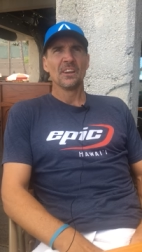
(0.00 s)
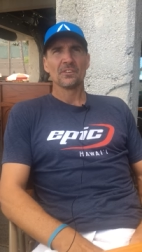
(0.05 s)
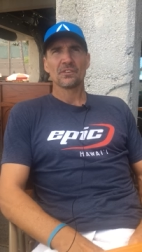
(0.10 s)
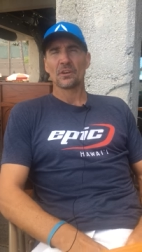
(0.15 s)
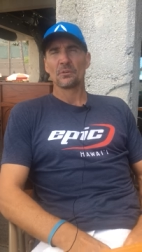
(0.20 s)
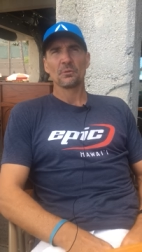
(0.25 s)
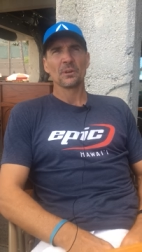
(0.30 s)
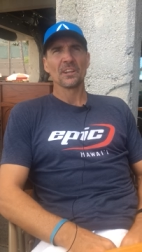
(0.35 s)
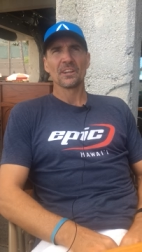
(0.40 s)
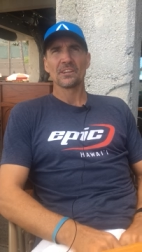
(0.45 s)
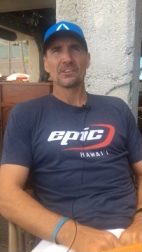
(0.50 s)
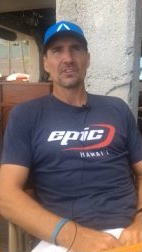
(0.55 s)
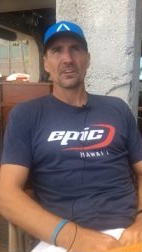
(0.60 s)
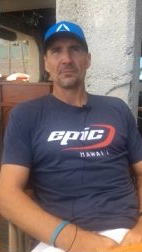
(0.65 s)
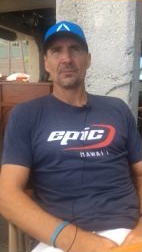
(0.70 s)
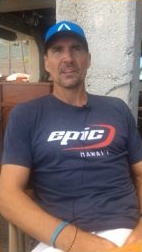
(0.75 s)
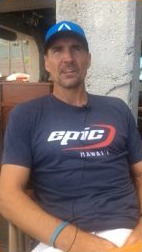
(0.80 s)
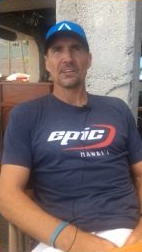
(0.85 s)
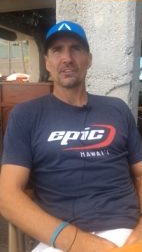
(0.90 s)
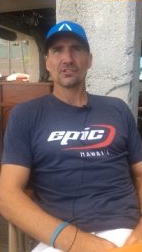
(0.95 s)
So really,
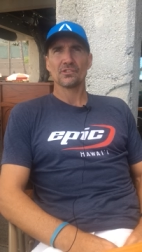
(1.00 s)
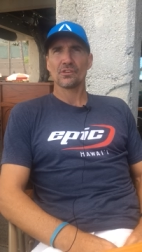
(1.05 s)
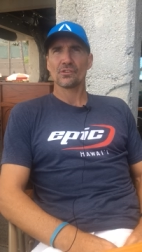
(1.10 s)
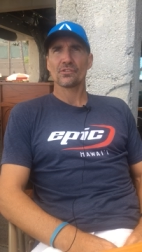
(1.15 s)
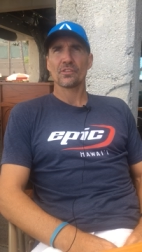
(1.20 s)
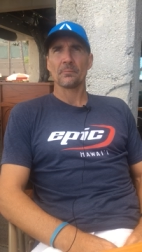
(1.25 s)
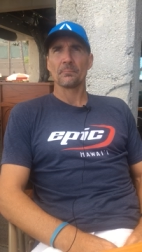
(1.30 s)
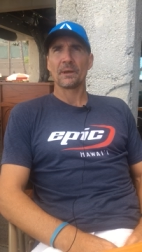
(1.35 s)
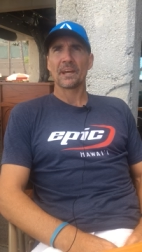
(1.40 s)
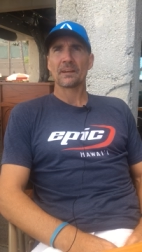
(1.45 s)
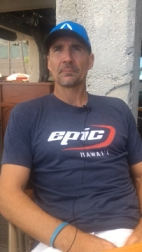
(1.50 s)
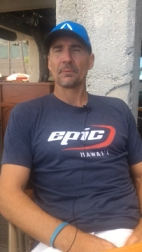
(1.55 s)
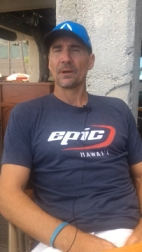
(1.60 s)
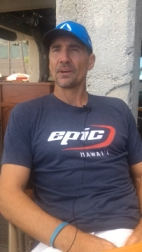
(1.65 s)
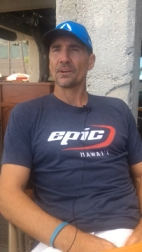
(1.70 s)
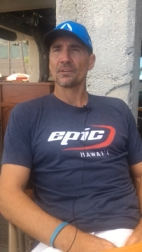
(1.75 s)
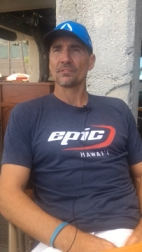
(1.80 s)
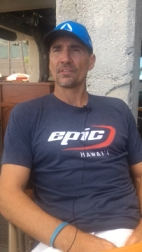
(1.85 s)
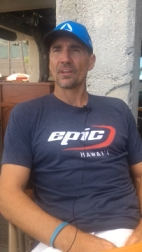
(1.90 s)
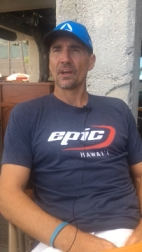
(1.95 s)
Tim, it's just the
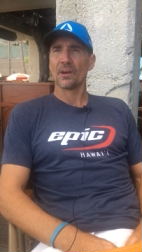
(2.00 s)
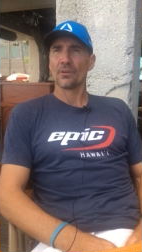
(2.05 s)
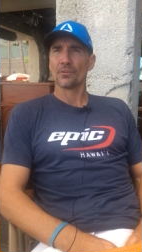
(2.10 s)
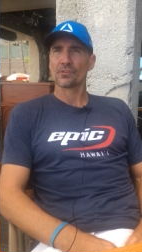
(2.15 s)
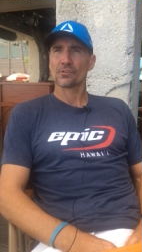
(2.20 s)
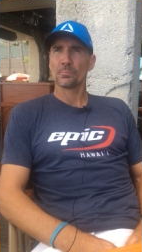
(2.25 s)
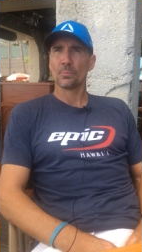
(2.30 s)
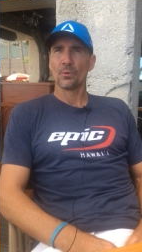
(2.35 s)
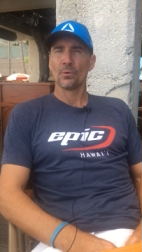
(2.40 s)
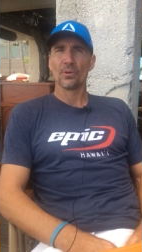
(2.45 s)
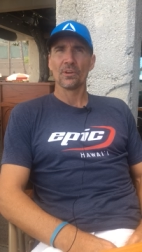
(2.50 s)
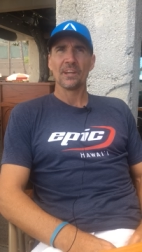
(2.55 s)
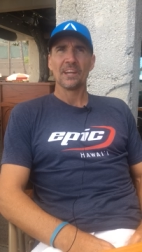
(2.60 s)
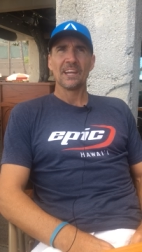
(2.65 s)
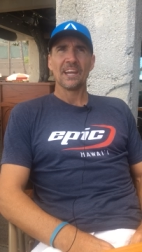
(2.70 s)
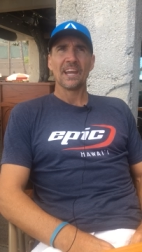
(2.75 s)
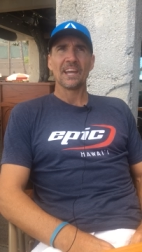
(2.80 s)
backbone of the whole sport,